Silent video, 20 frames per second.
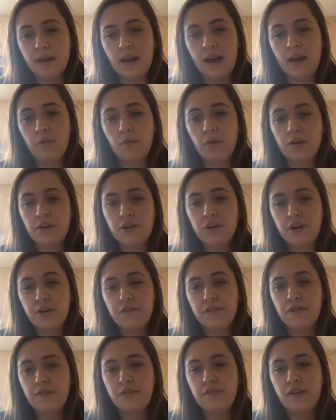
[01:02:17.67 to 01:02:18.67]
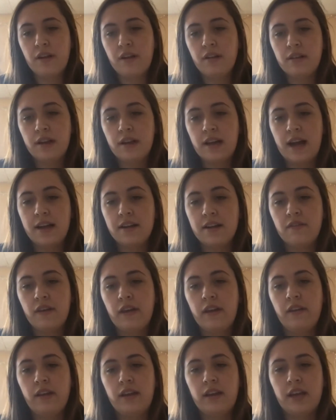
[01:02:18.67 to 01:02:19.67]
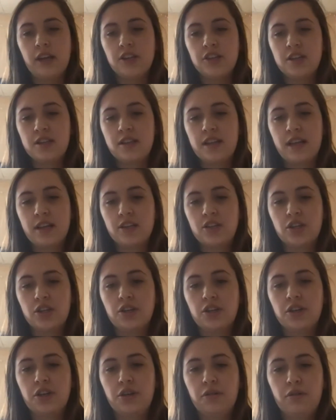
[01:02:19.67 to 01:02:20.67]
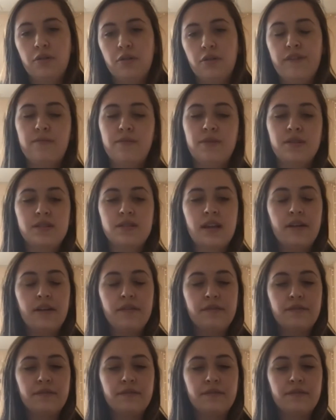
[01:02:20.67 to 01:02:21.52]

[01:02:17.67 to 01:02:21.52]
I wonder if you felt a kind of alienation that took you away from yourself.